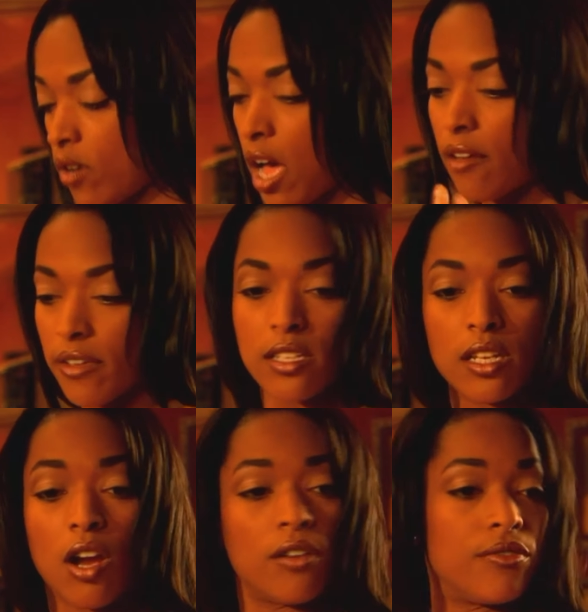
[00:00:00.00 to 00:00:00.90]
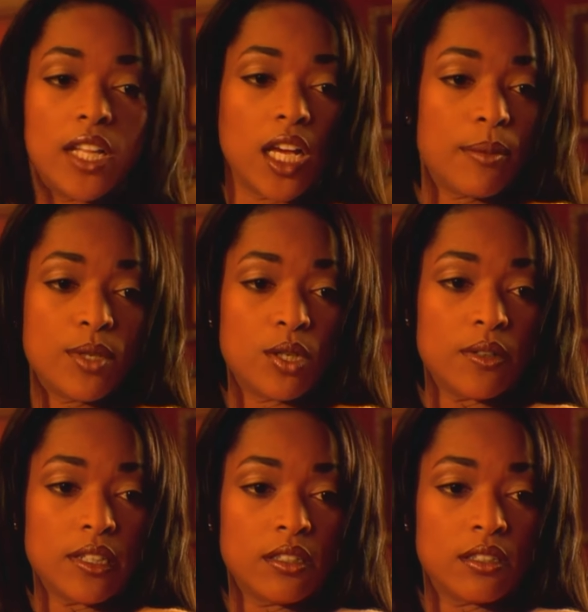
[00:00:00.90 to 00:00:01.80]
obviously aren't filling up to
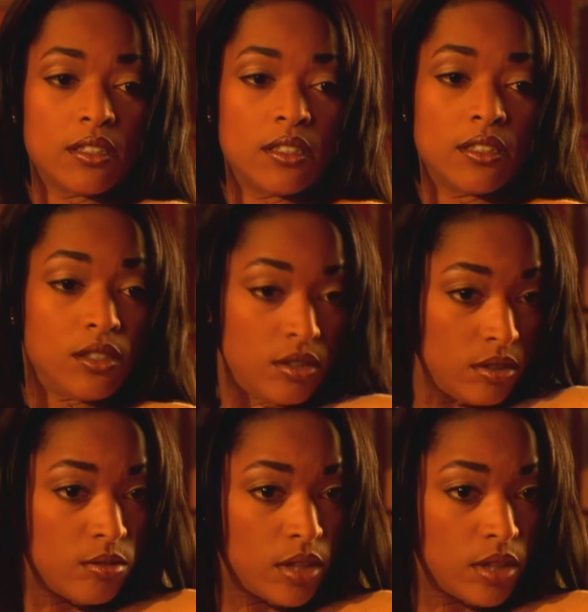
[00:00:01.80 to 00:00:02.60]
it. Do you